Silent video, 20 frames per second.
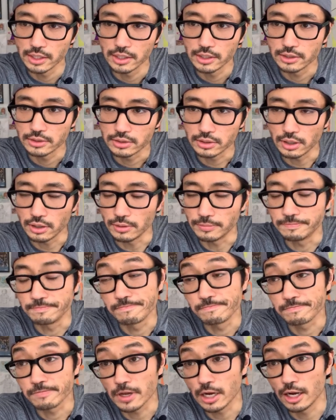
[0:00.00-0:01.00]
So
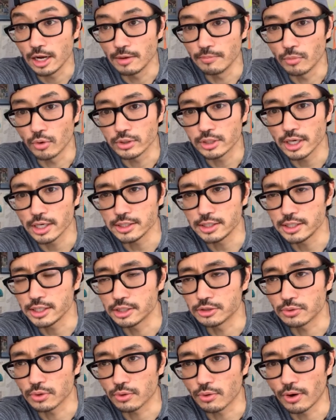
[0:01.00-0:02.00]
more testing
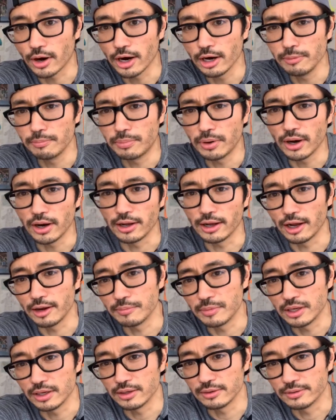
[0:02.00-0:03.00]
is required. But I
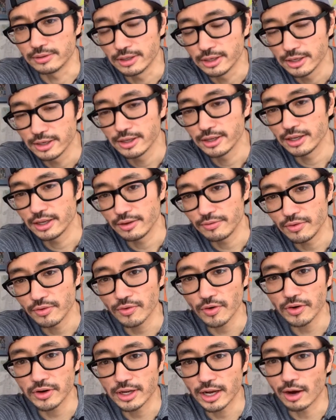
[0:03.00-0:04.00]
mean, if you've
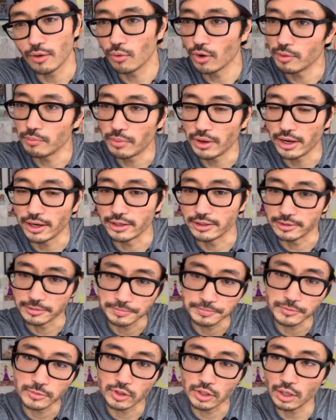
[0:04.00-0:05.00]
already got one peg,
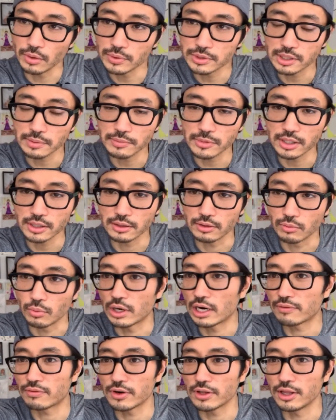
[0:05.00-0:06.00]
go with something.
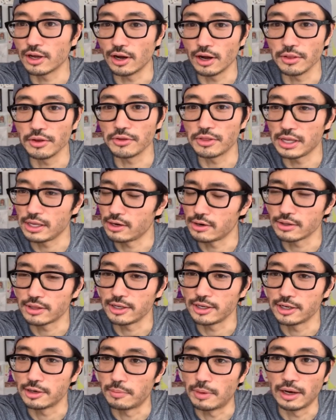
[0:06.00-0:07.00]
Whatever the other thing you're
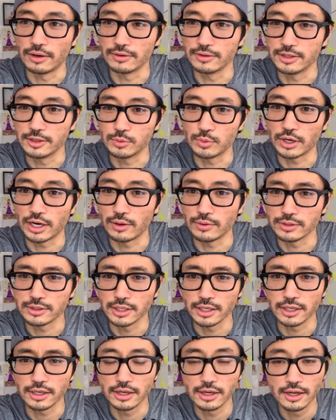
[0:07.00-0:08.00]
thinking about is what I would
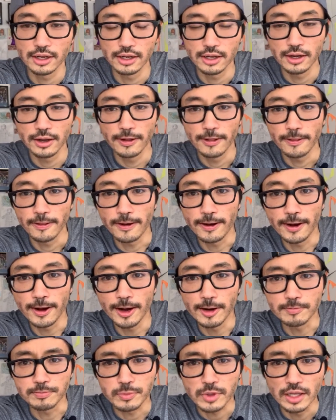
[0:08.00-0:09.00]
say."
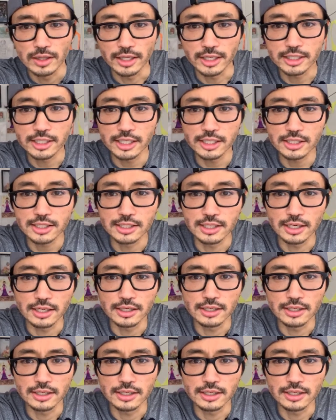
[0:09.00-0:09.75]
Leches